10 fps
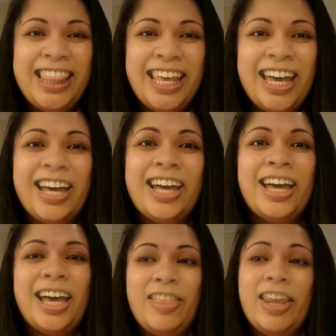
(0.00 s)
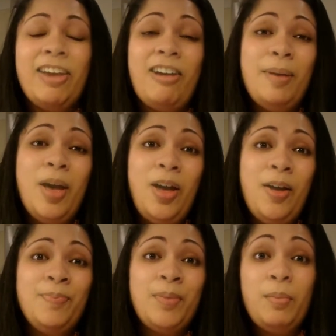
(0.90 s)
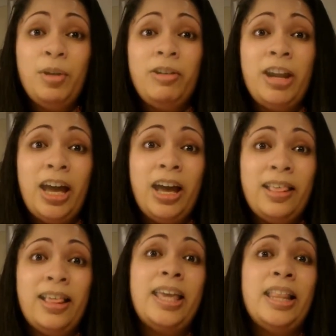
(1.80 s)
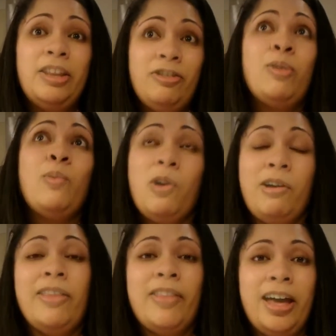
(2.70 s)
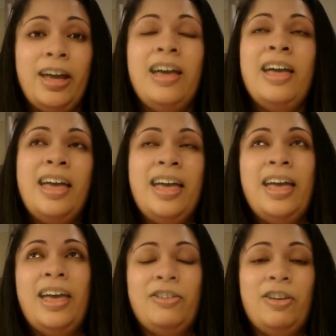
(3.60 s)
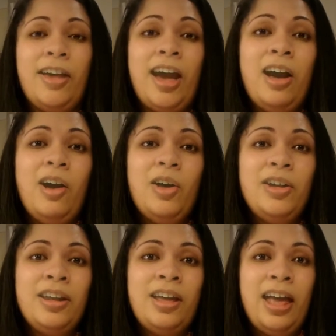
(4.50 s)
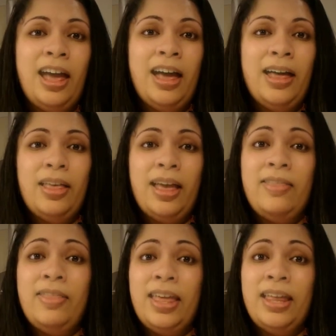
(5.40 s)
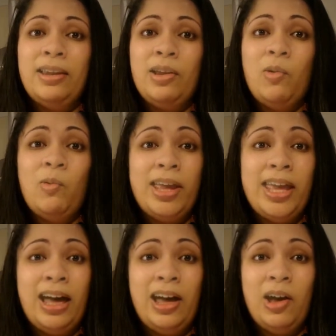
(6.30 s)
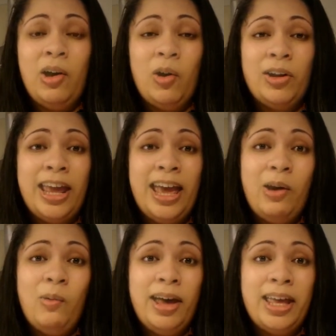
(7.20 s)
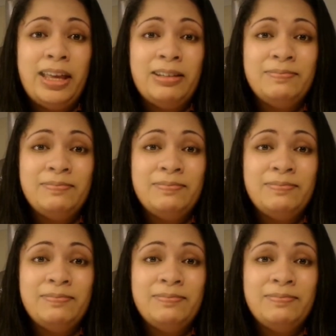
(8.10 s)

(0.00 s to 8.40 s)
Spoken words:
the car, and then I grab her, put her in a car seat, literally walk around the car and turn the car on, and then we are on our way.